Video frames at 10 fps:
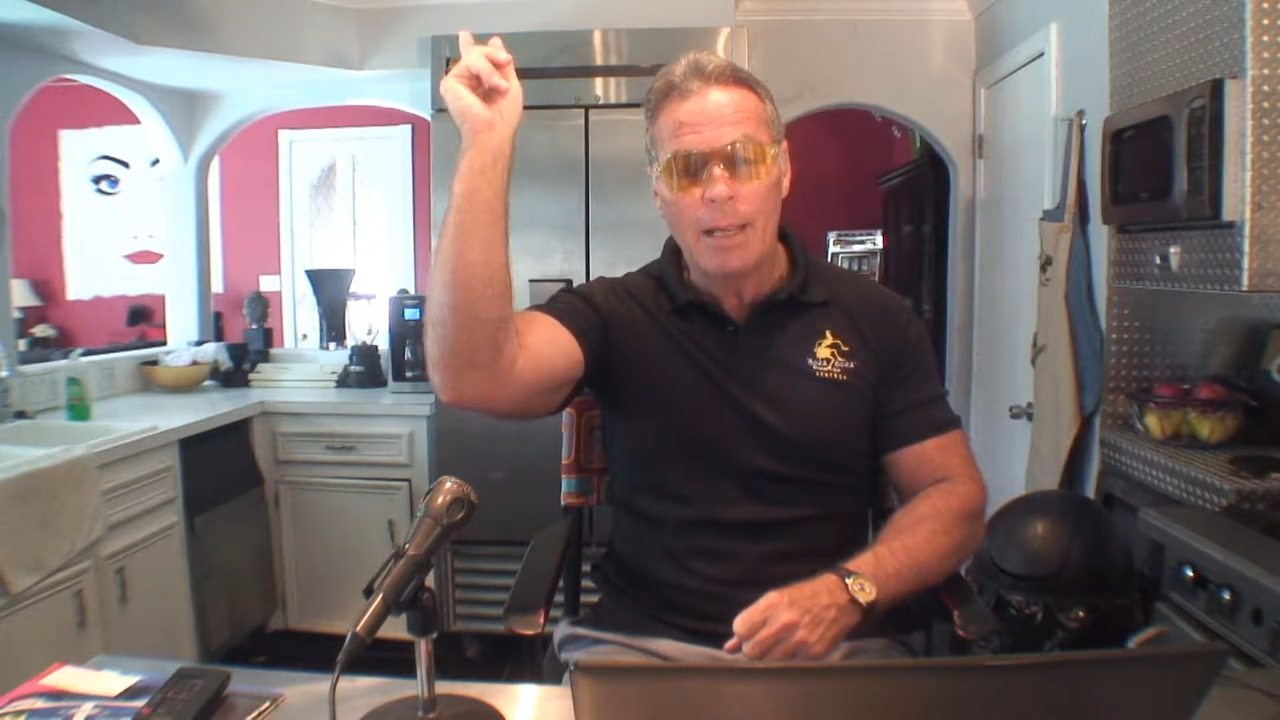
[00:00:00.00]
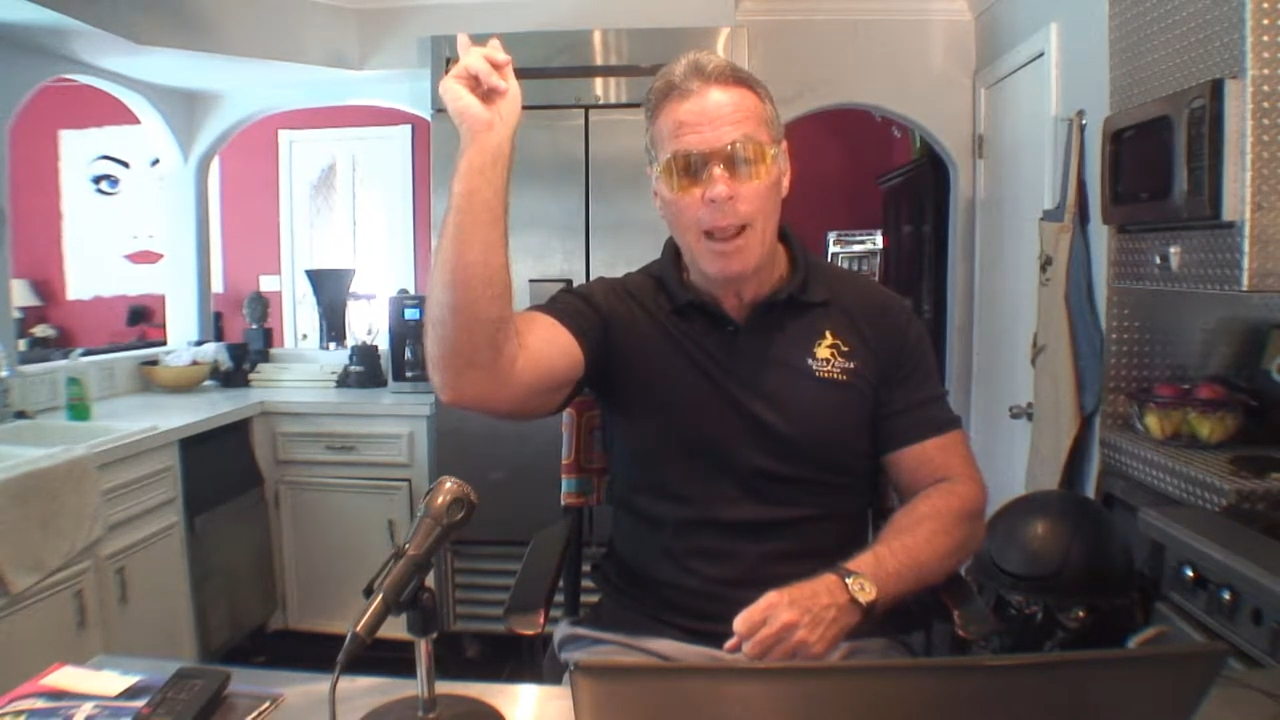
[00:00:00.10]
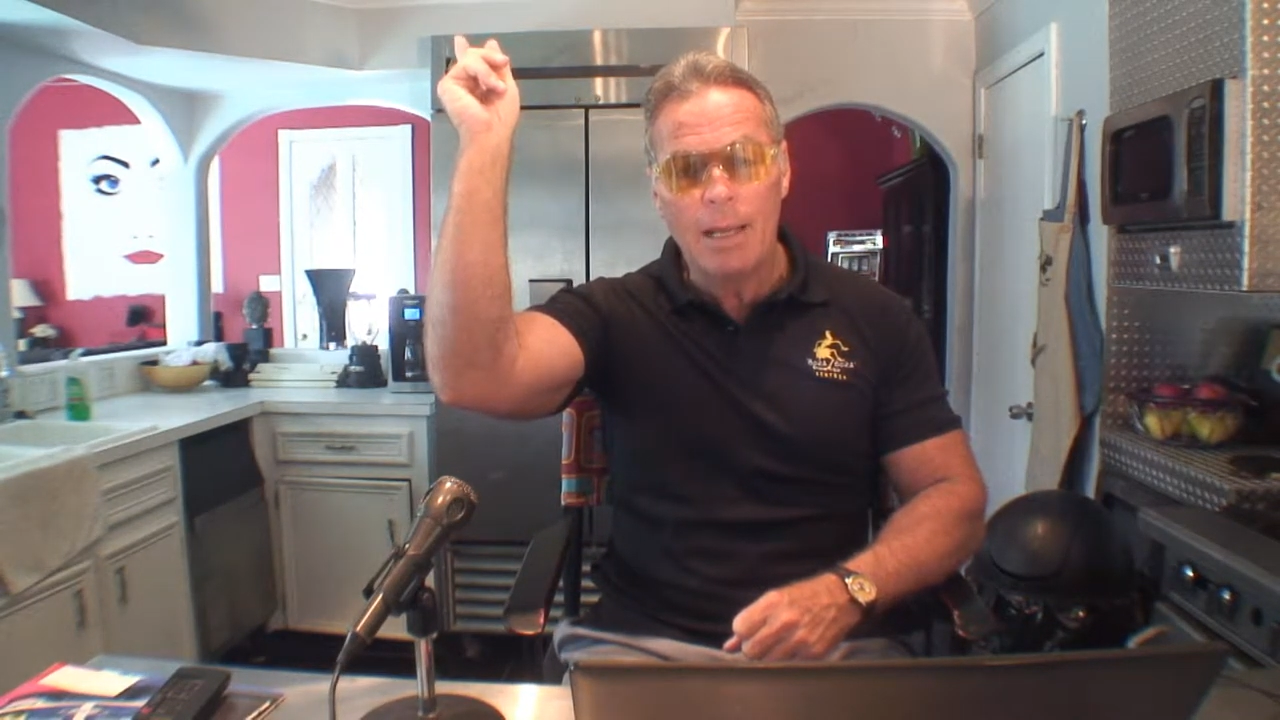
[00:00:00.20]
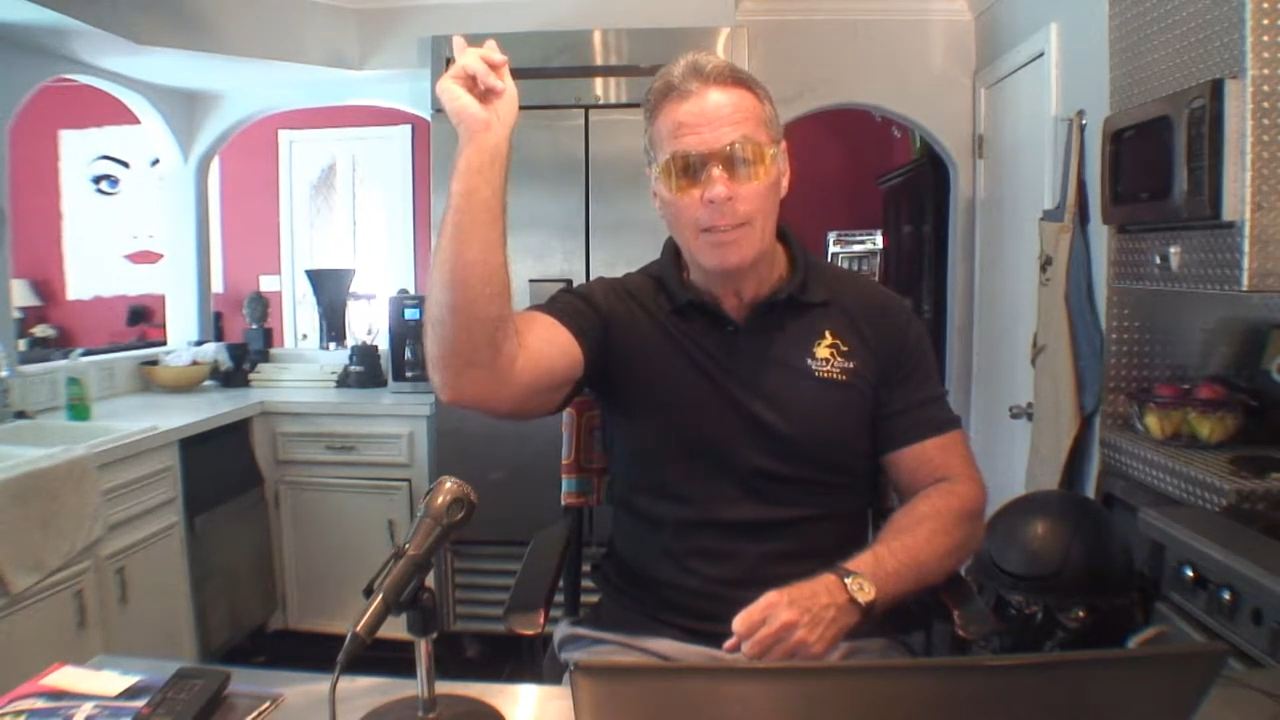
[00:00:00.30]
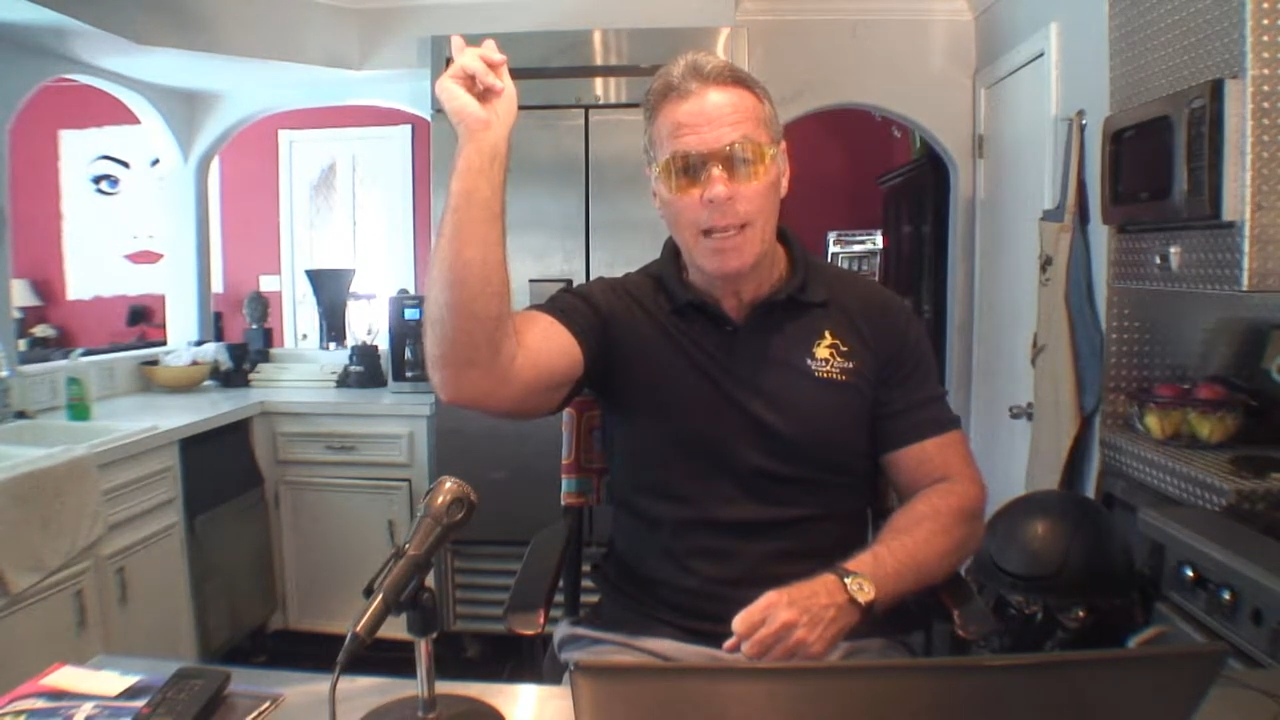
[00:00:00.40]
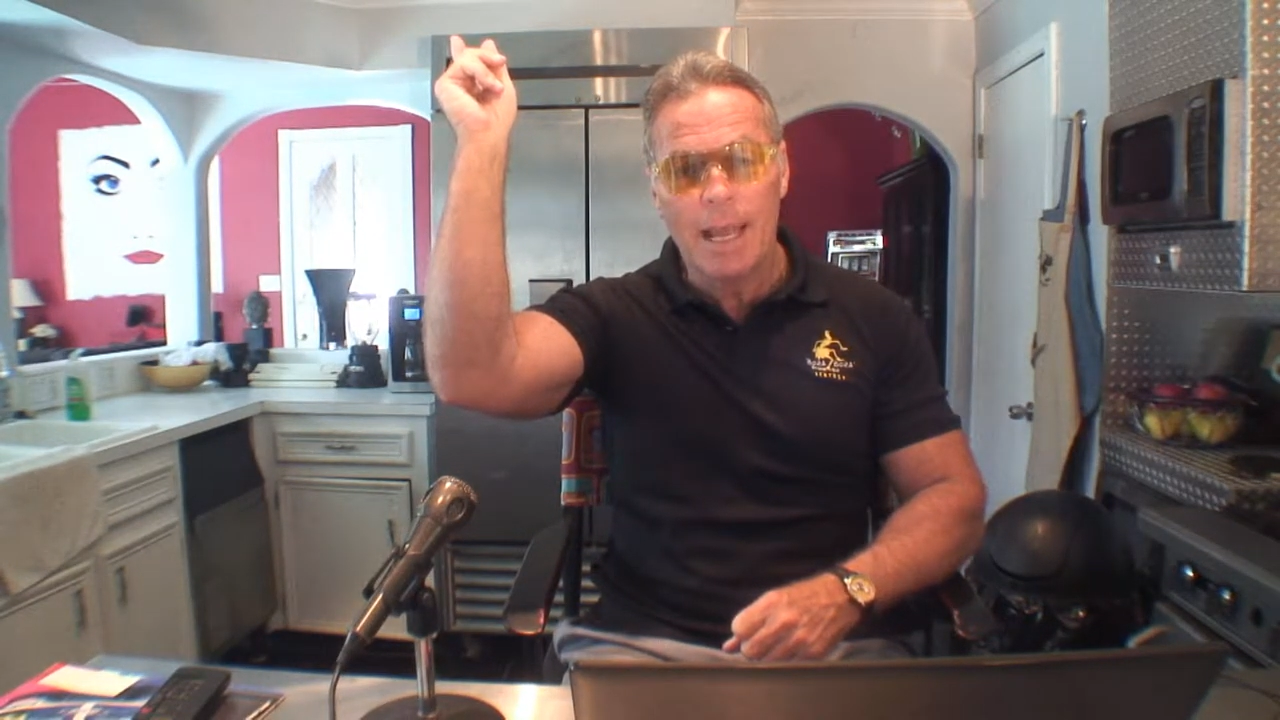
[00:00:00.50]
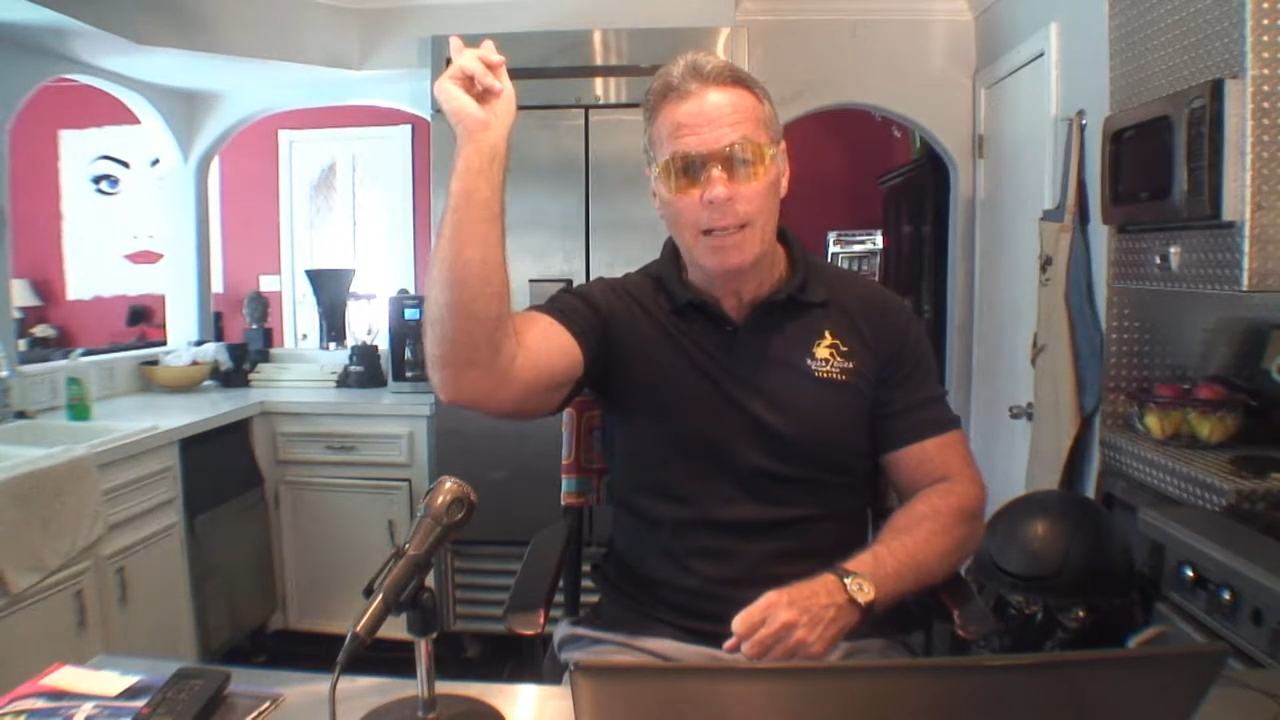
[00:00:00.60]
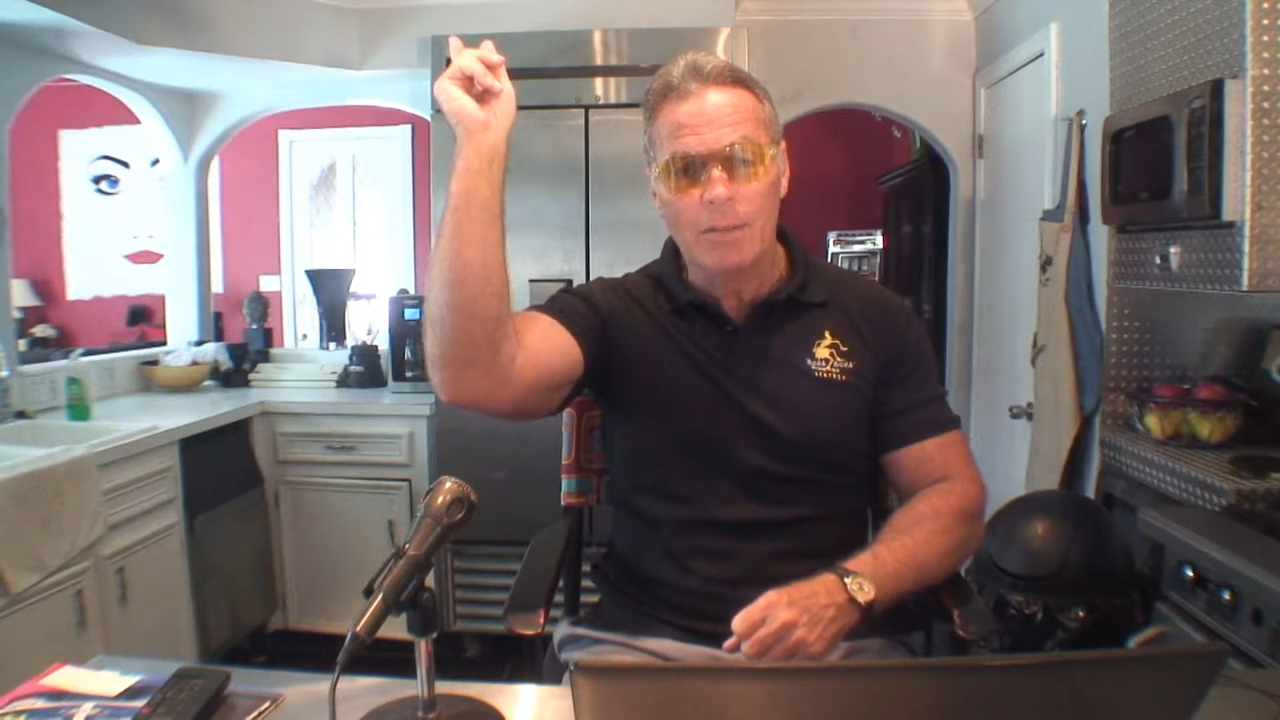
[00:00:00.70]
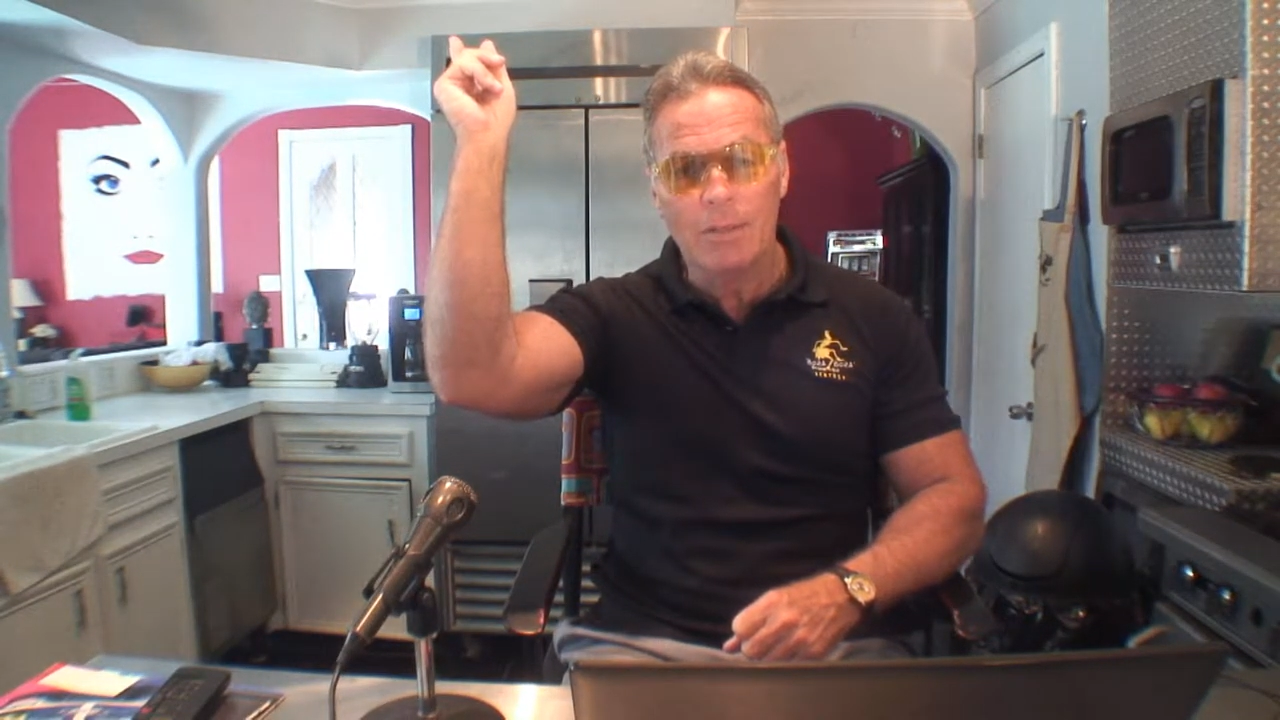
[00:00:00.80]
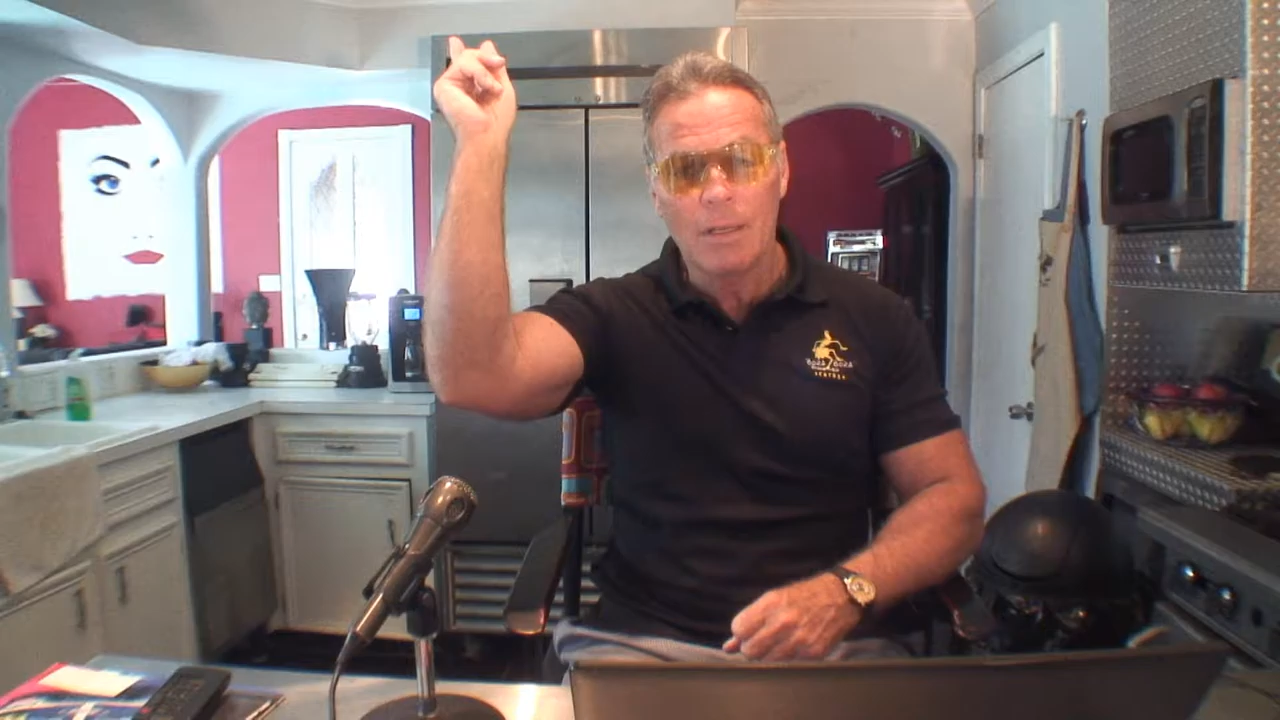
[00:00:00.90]

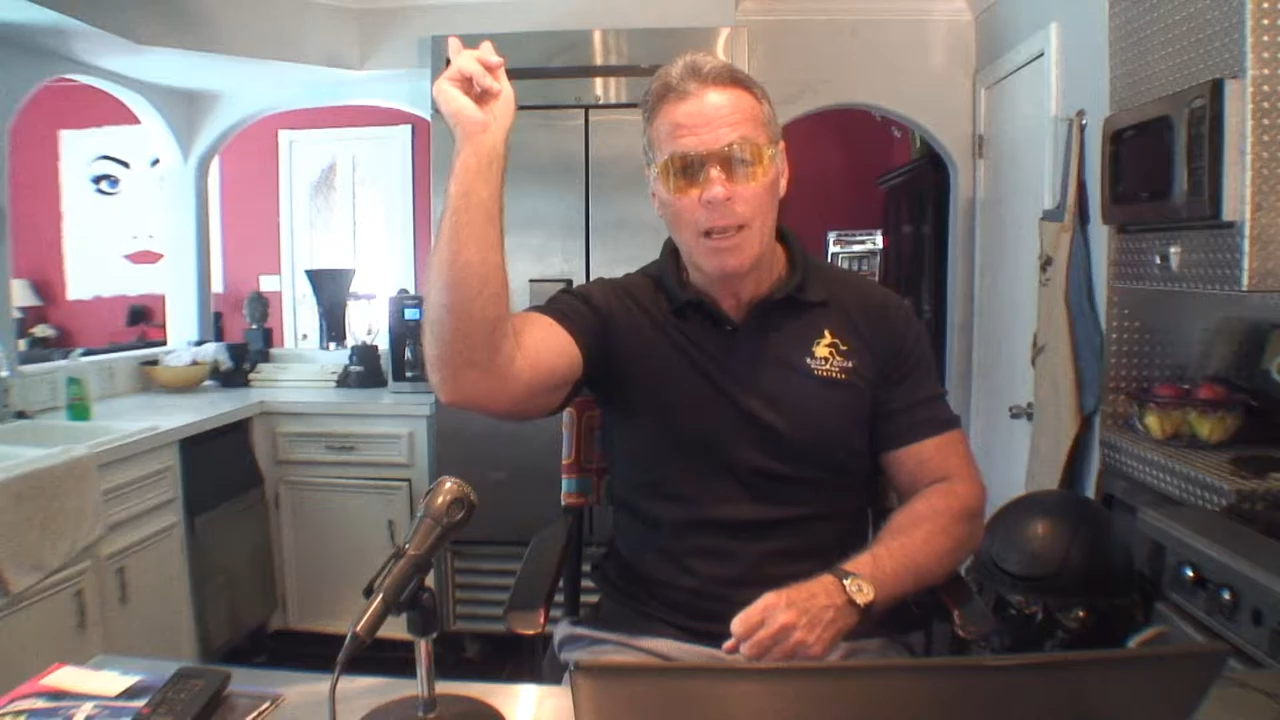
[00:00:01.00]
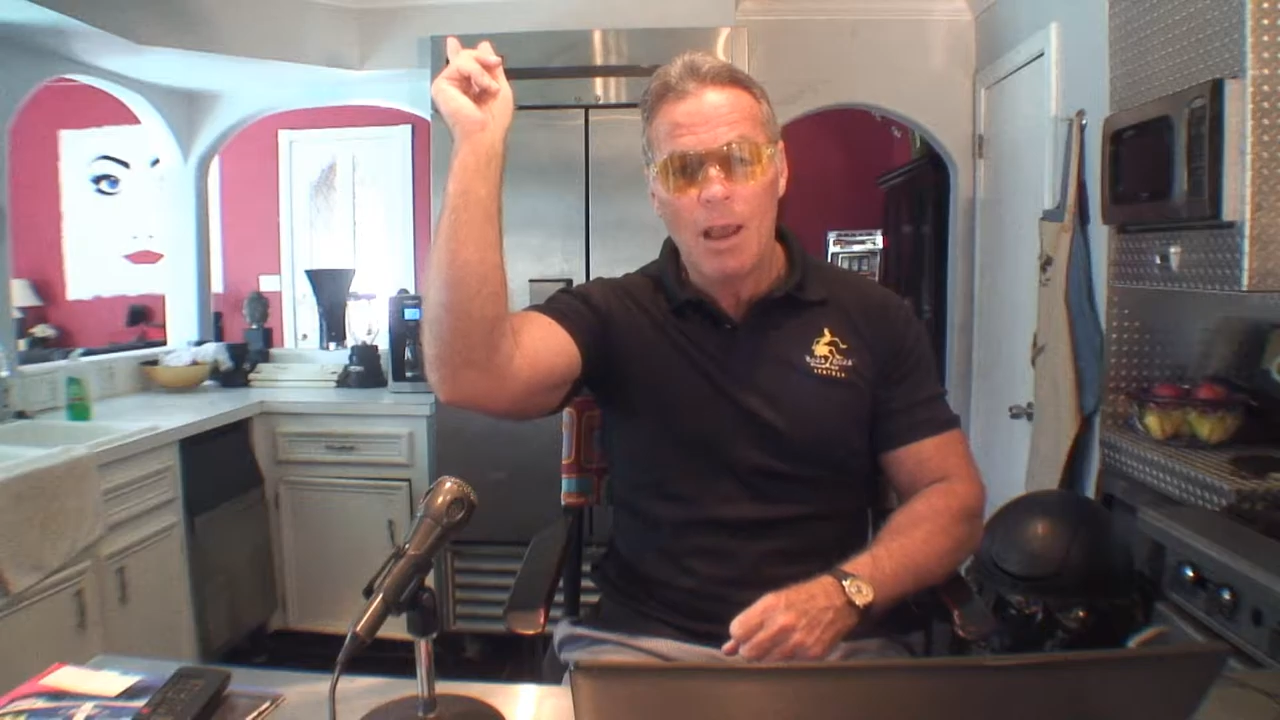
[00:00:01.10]
contacts